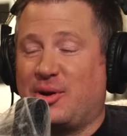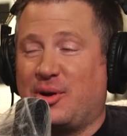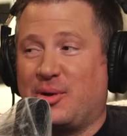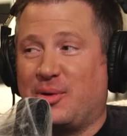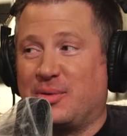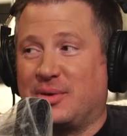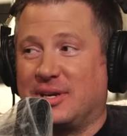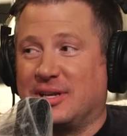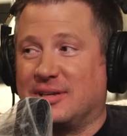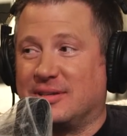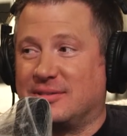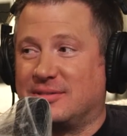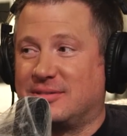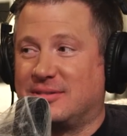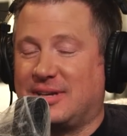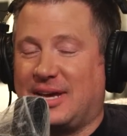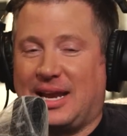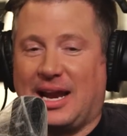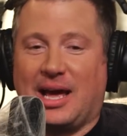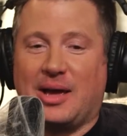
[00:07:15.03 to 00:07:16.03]
know who it
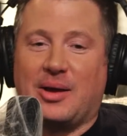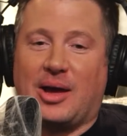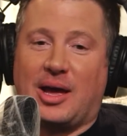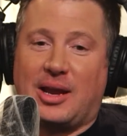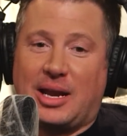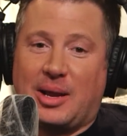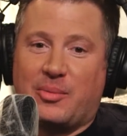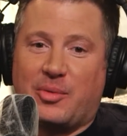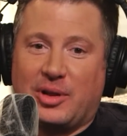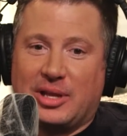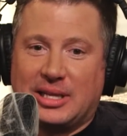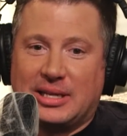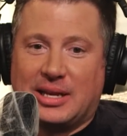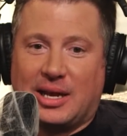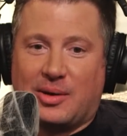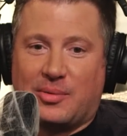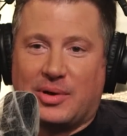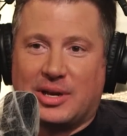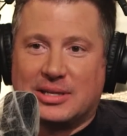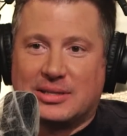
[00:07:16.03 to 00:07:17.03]
is. Yeah, and, I, am really
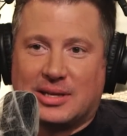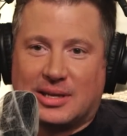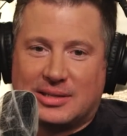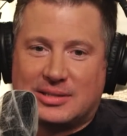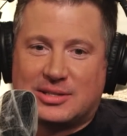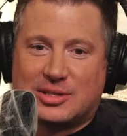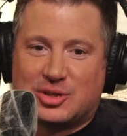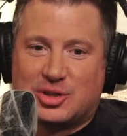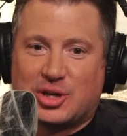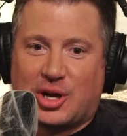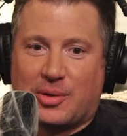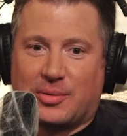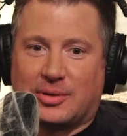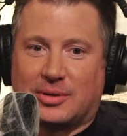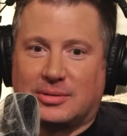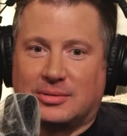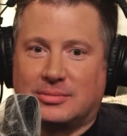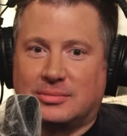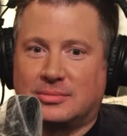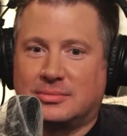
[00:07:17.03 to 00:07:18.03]
not racist. And a lot of the
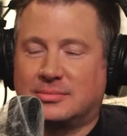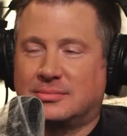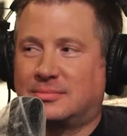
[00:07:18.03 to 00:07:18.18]
times, uh,